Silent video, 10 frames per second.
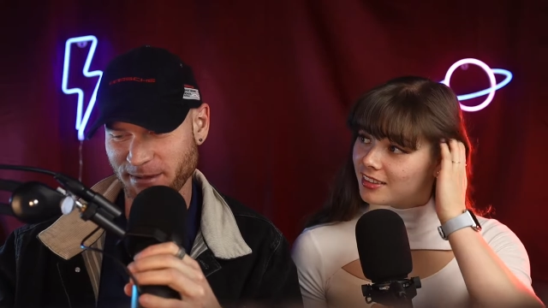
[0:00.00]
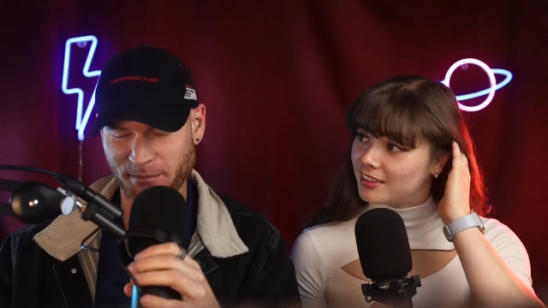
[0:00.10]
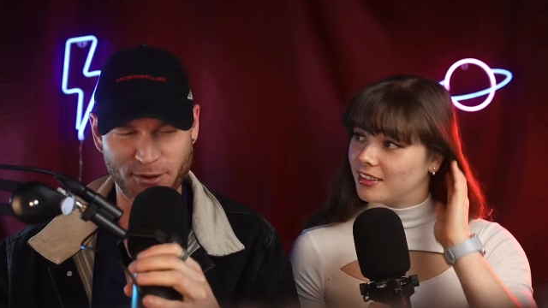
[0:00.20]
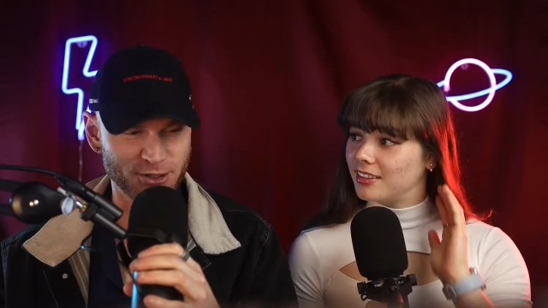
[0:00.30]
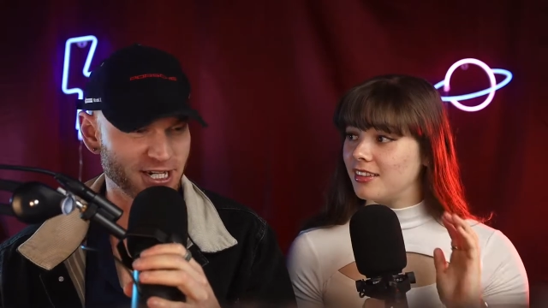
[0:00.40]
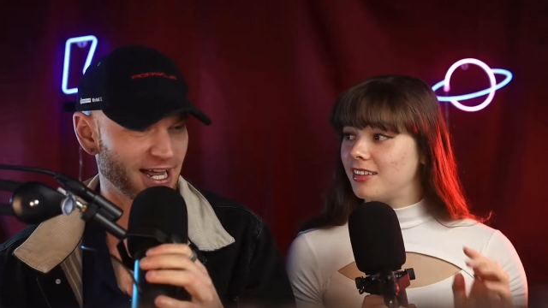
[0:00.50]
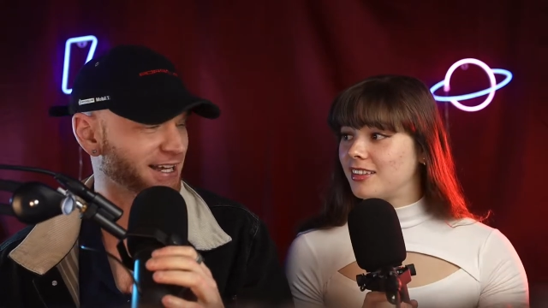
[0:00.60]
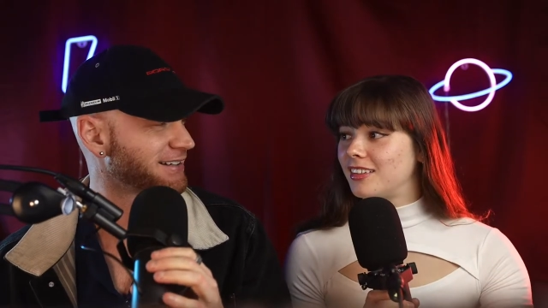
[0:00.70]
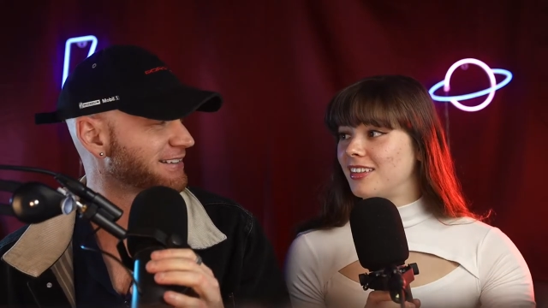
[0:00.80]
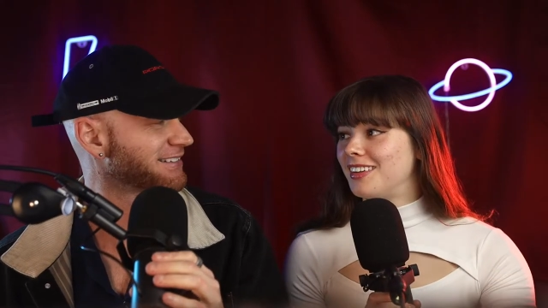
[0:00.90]
Speaker 1: my Porsche hat.
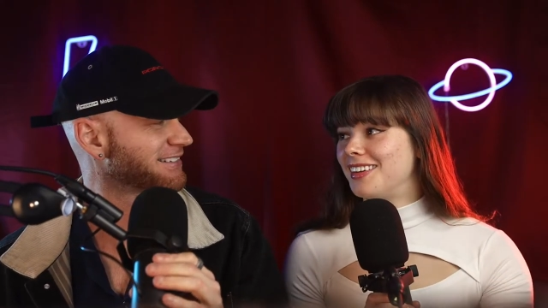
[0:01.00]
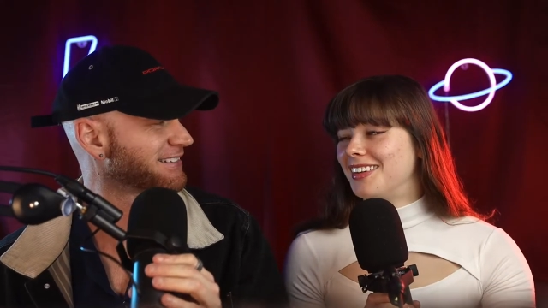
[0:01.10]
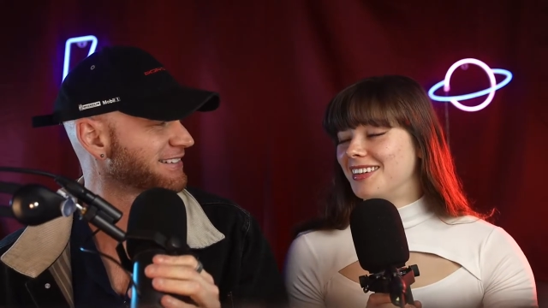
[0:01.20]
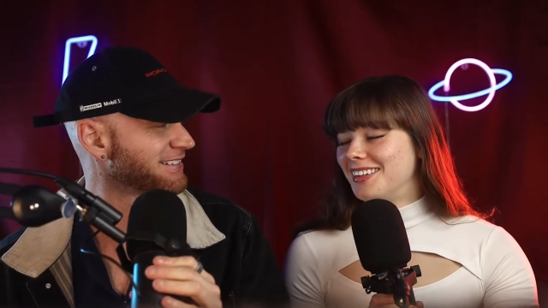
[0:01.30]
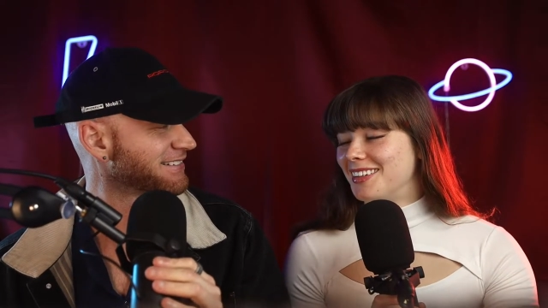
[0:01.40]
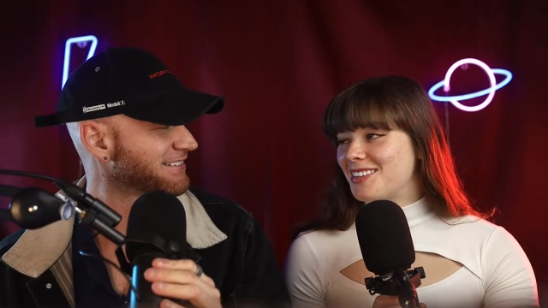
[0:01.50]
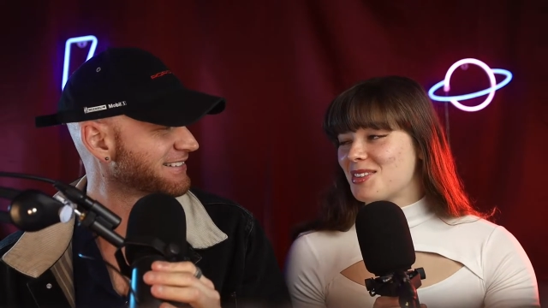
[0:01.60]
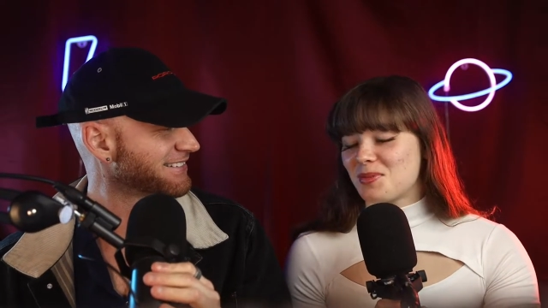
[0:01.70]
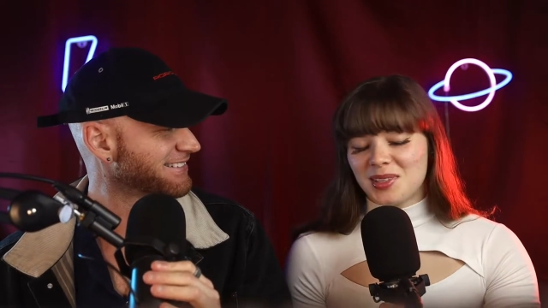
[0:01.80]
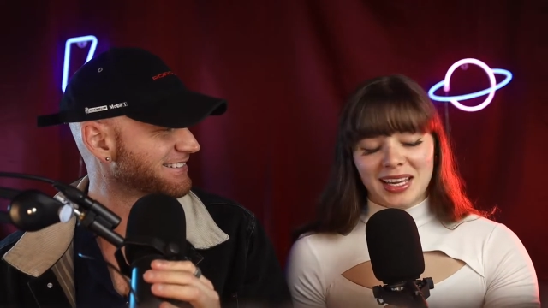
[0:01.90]
Speaker 2: Stop
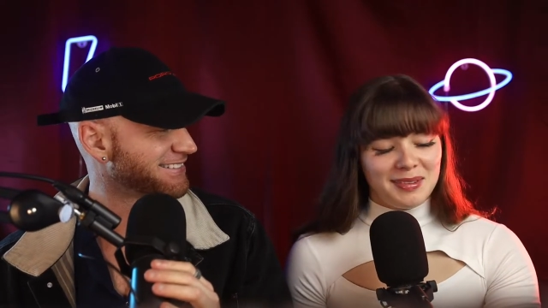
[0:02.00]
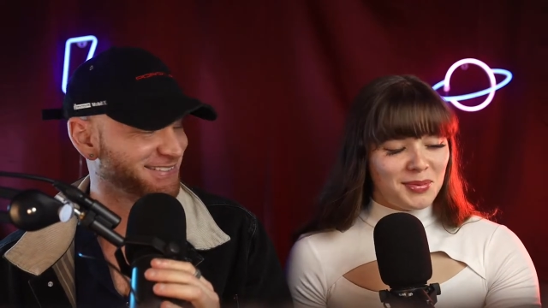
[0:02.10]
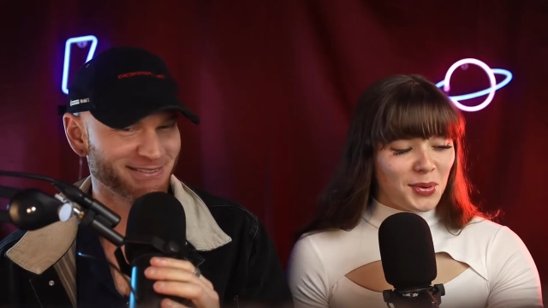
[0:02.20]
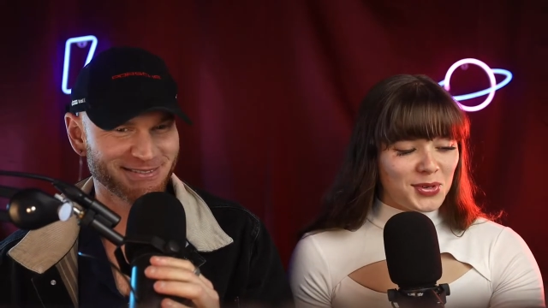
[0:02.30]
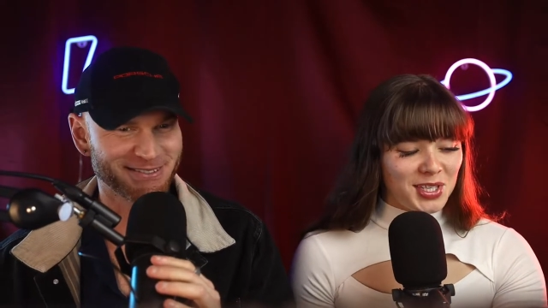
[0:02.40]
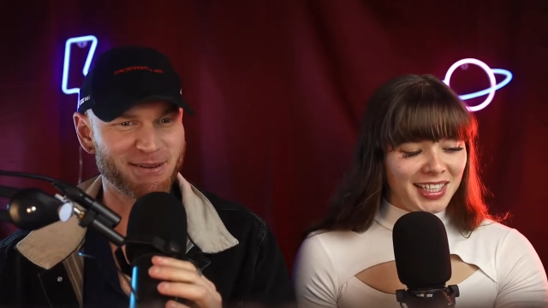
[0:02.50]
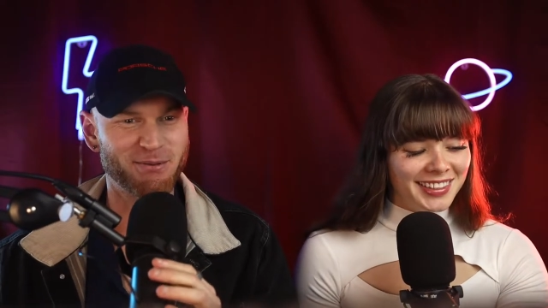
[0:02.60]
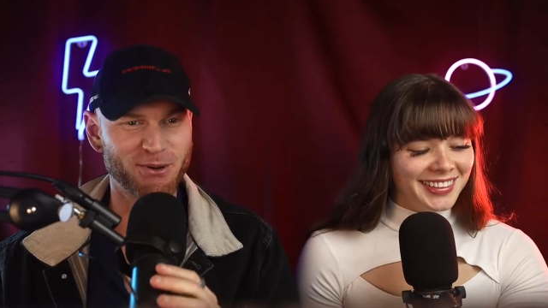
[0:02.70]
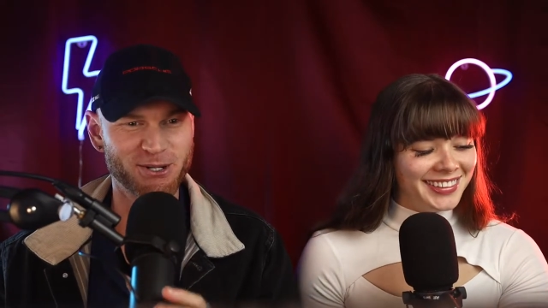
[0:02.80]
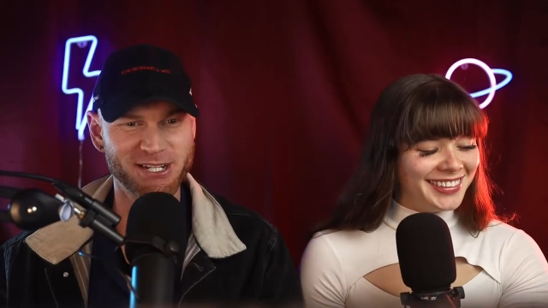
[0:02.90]
saying Porsche.
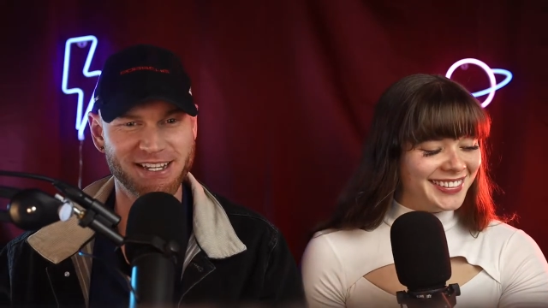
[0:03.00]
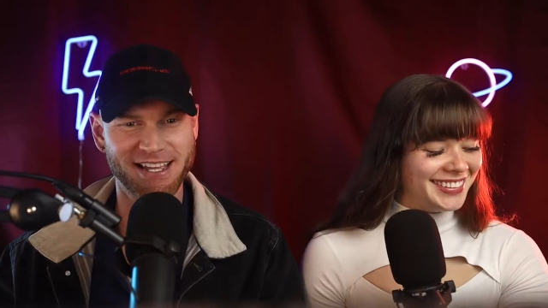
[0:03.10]
Porsche.